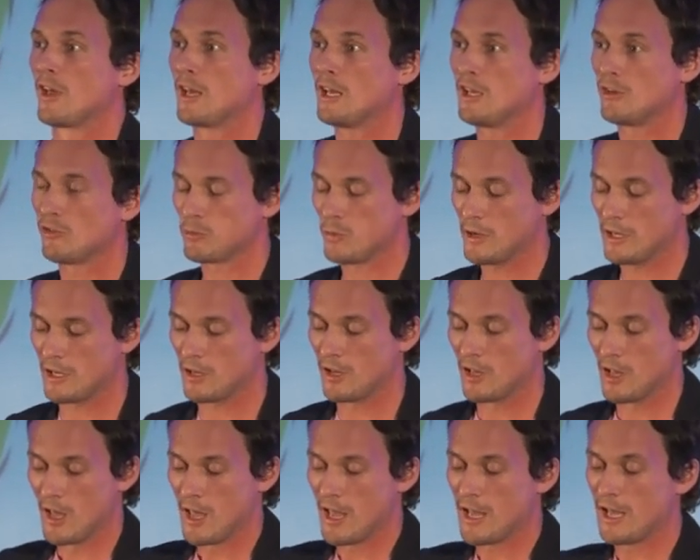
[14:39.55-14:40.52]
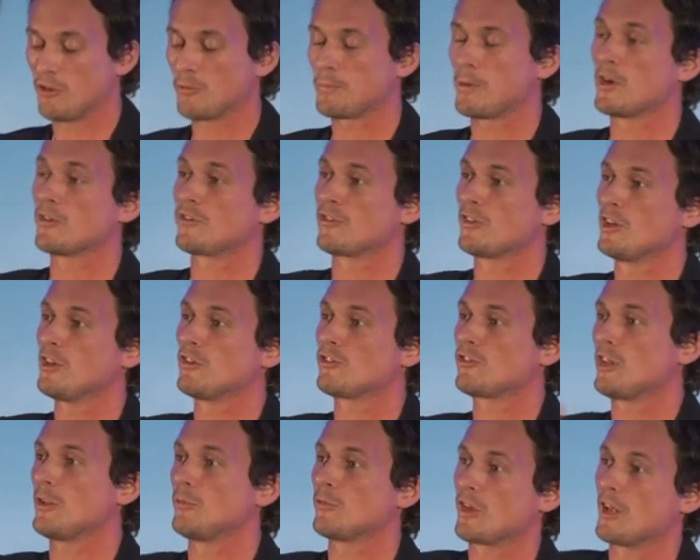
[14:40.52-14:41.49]
And each week, each person in each
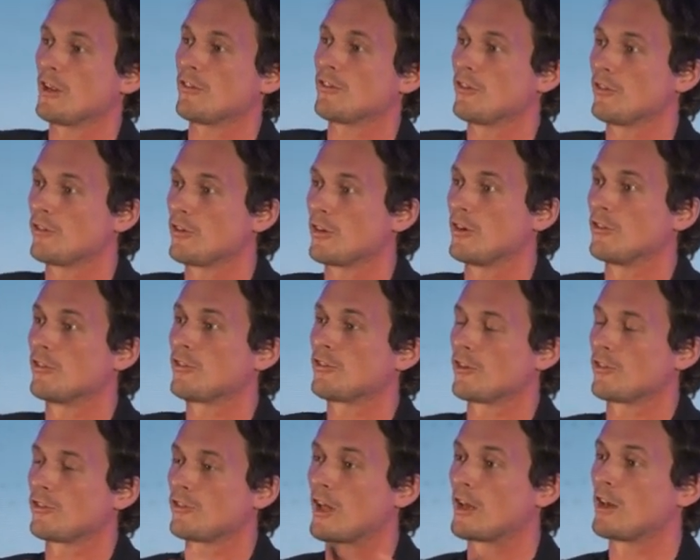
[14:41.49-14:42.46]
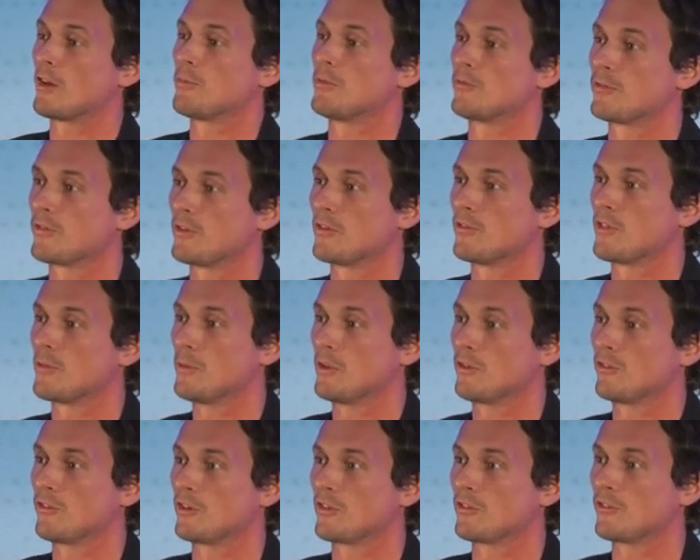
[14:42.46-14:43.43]
team takes it turns to stand up in front of the
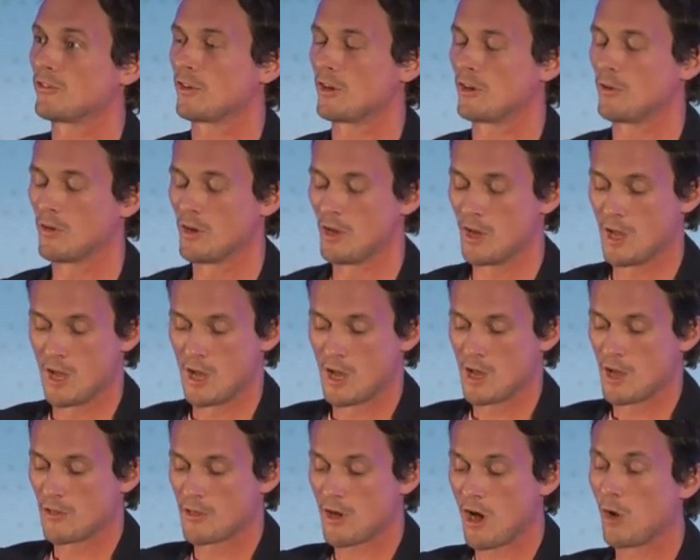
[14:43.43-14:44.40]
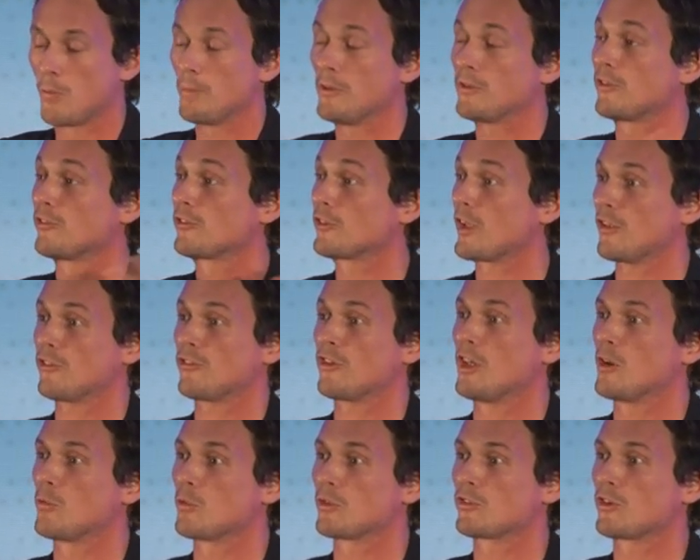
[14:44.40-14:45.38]
business. So The whole business gets to
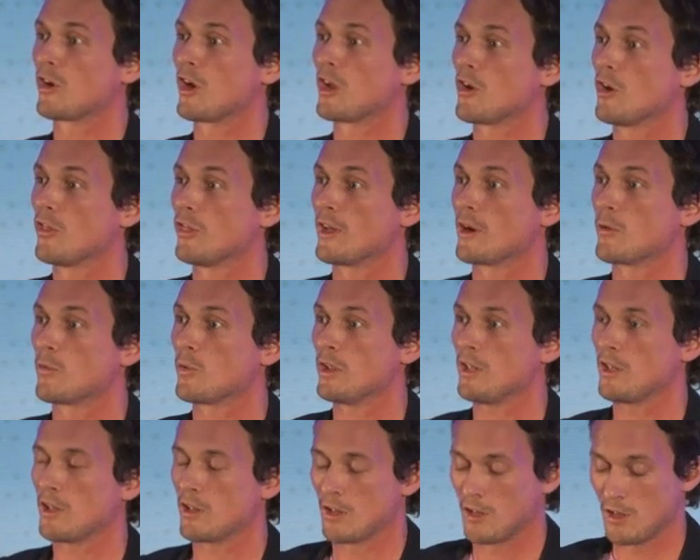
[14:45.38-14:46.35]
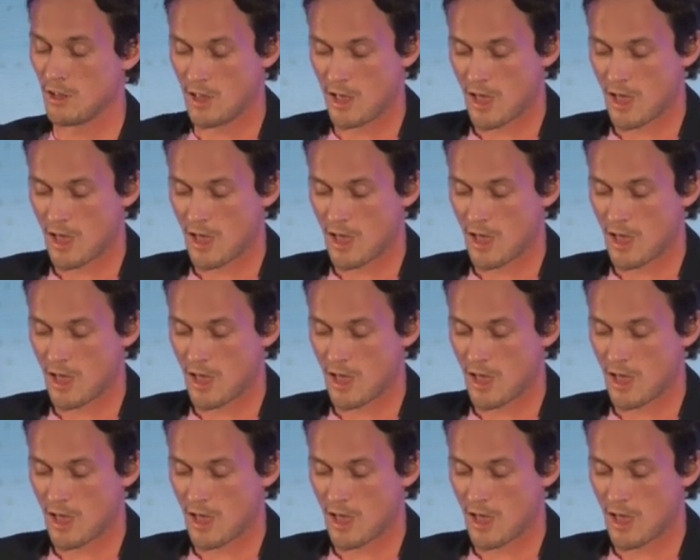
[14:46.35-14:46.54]
hear what's going on that week.